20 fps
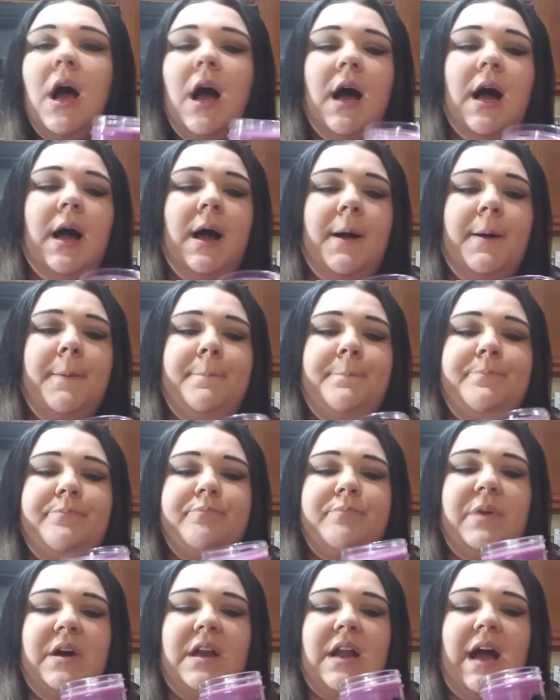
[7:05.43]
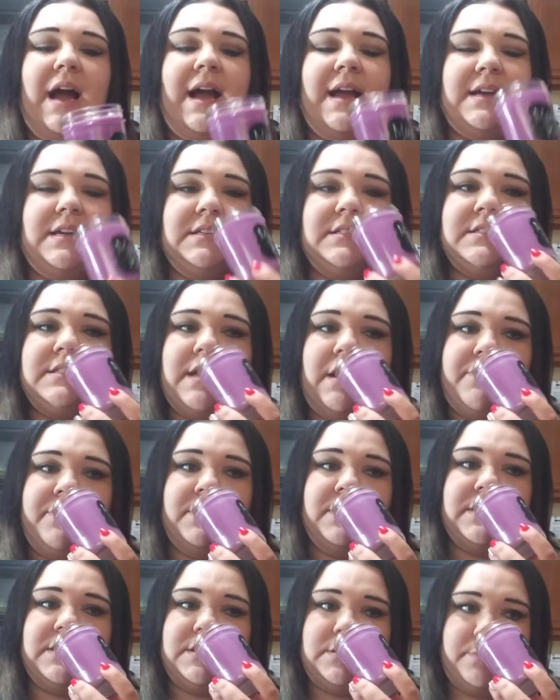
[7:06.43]
Um, but I can
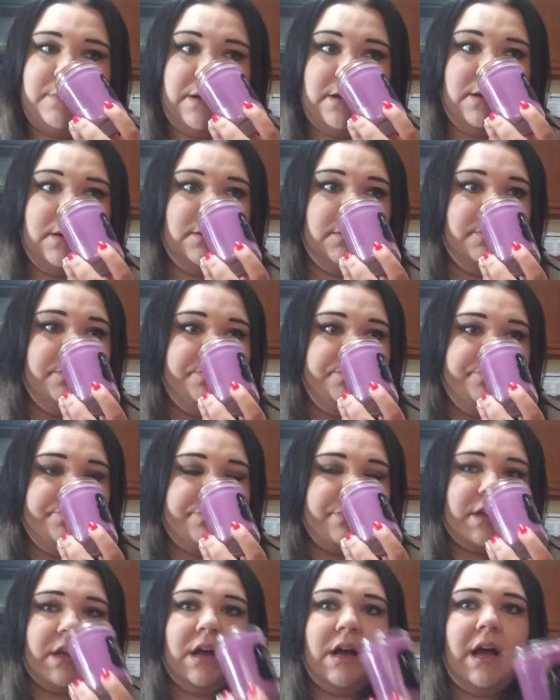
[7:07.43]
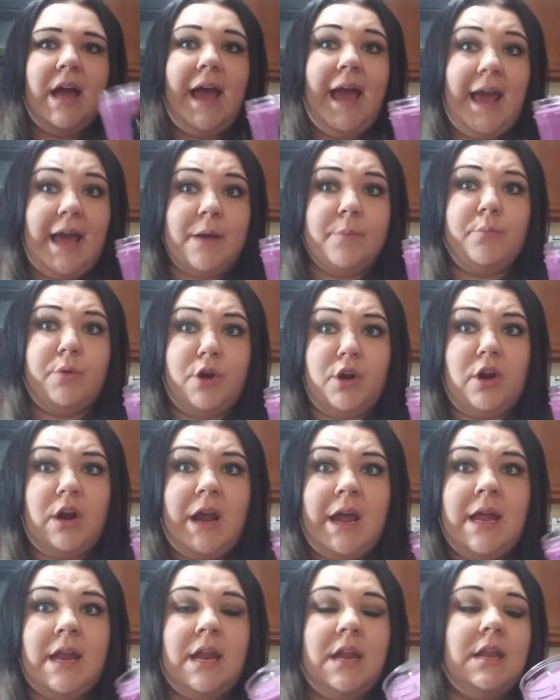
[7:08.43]
definitely smell amber
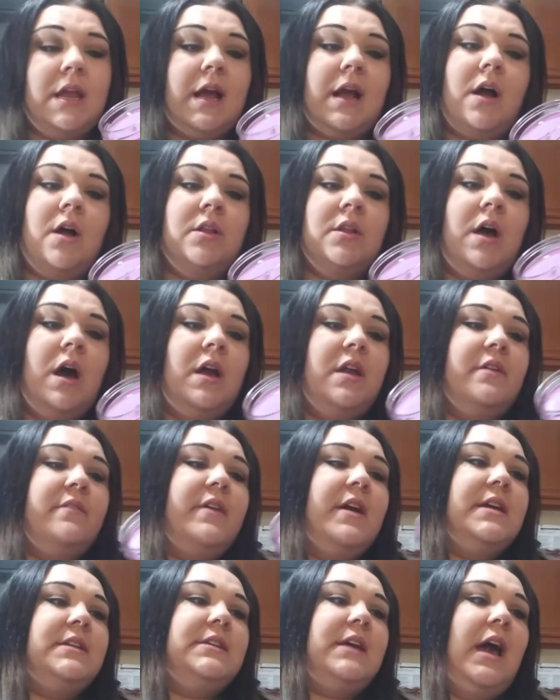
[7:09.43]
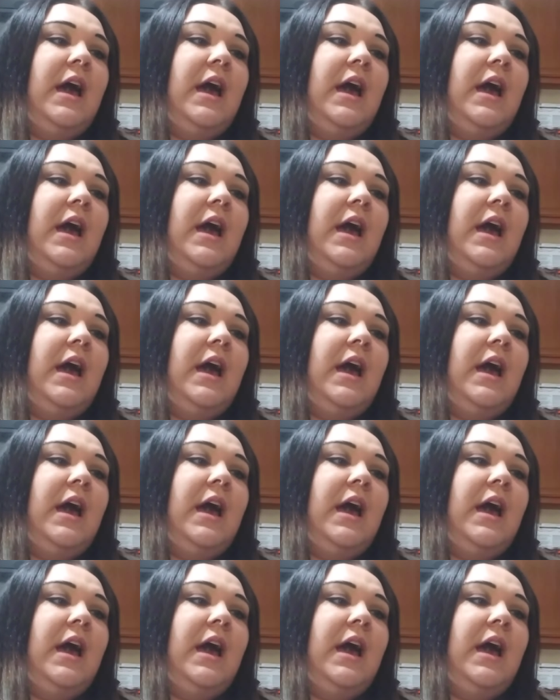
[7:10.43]
in it, like a lot of it.